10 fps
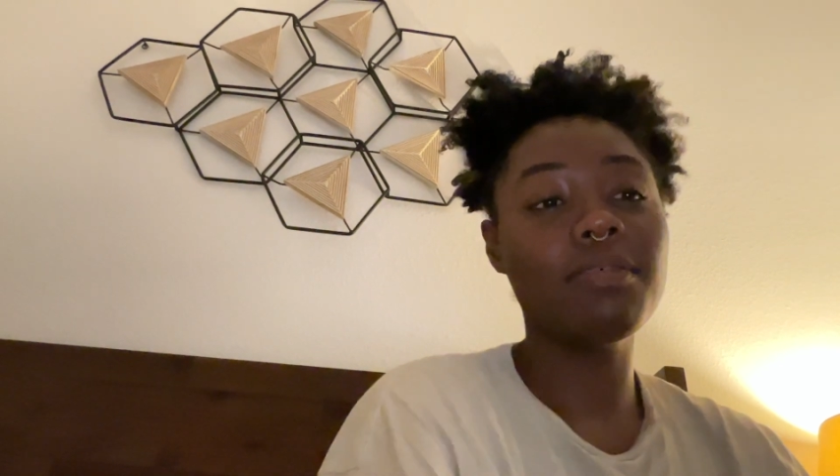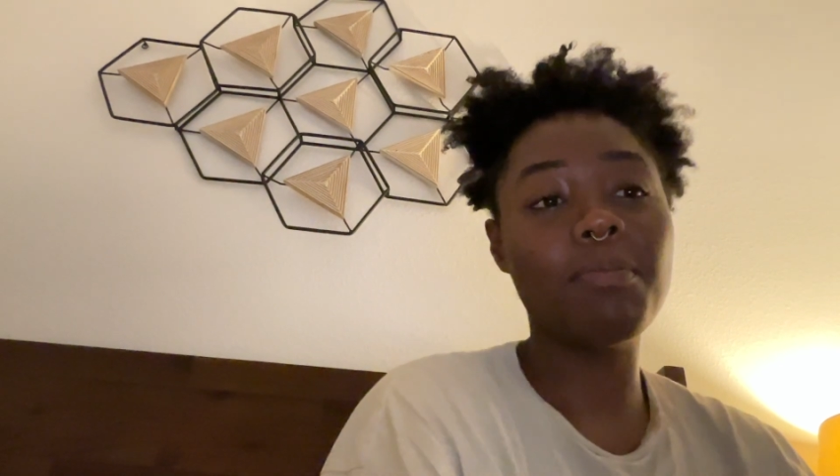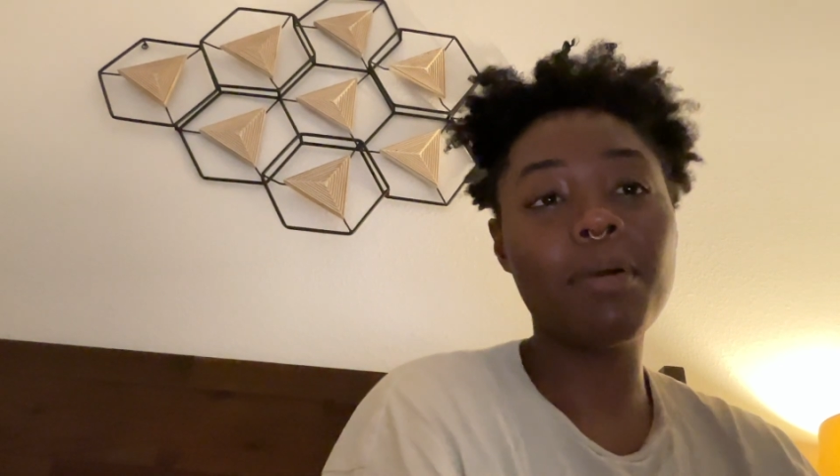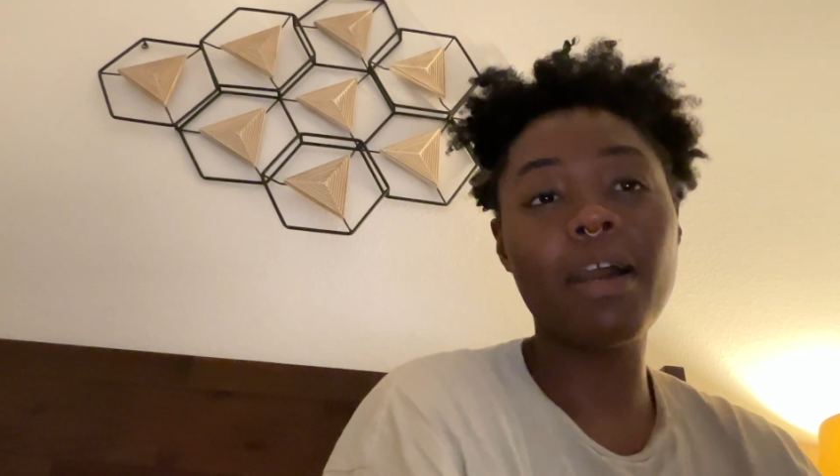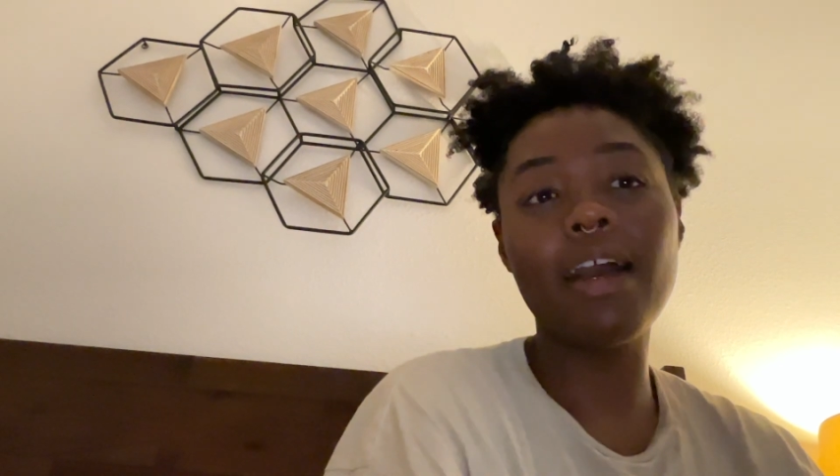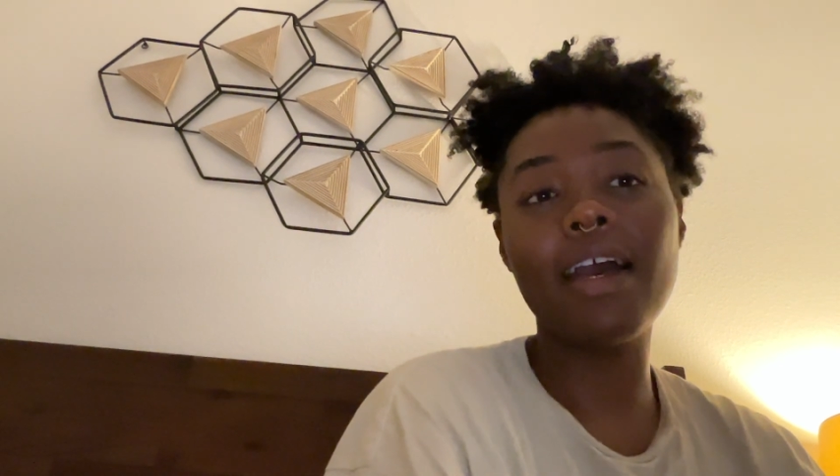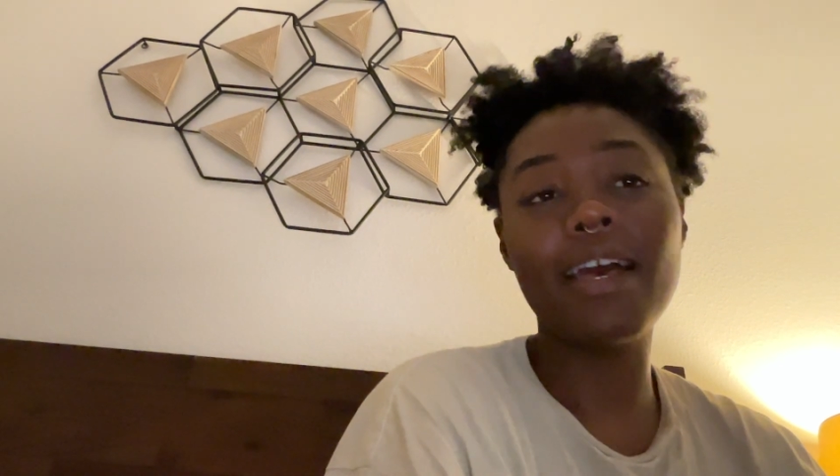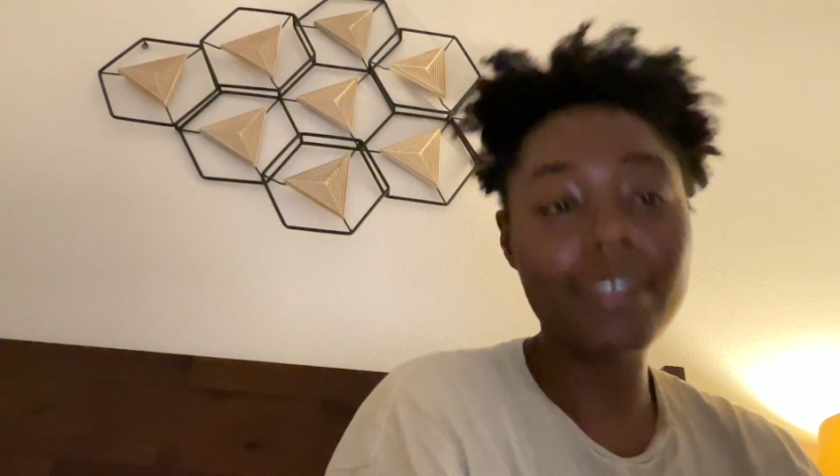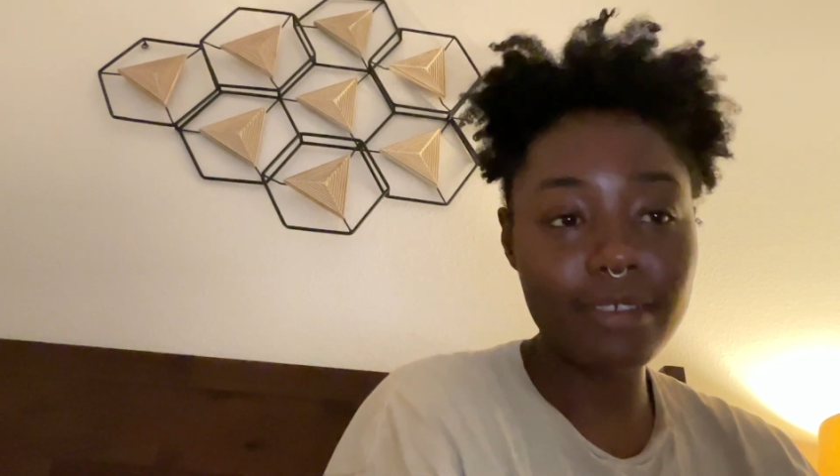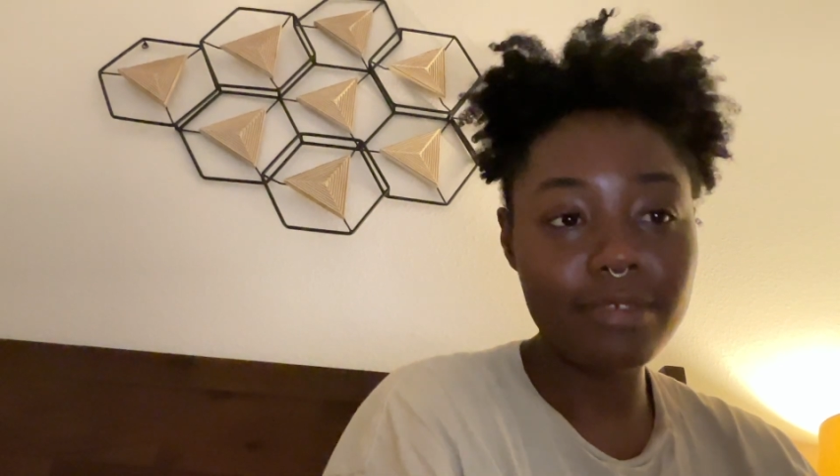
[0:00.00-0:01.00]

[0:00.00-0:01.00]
But